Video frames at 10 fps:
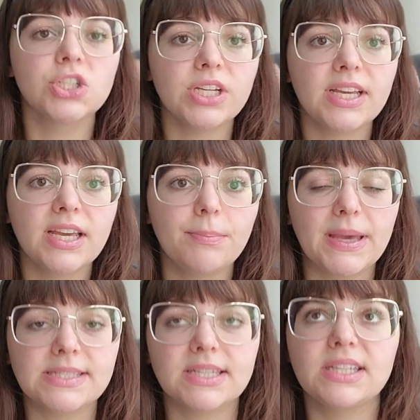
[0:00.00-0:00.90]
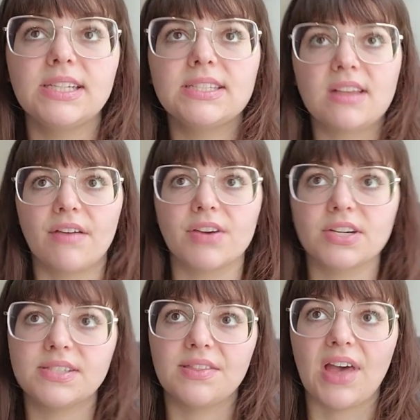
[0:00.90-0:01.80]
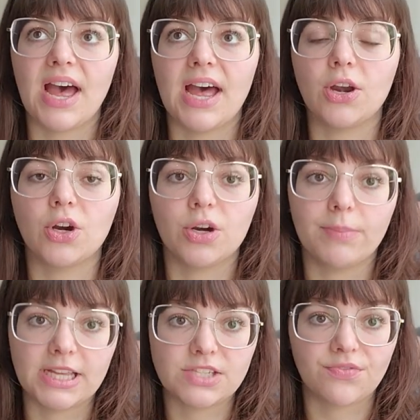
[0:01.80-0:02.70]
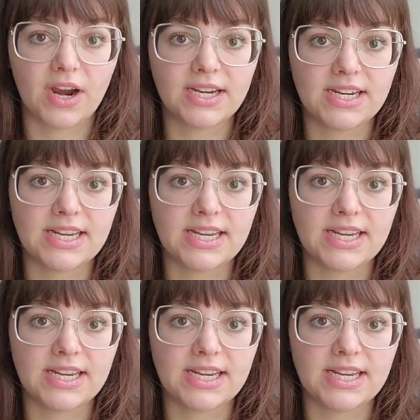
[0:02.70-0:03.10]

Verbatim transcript: She basically discovers that her best friend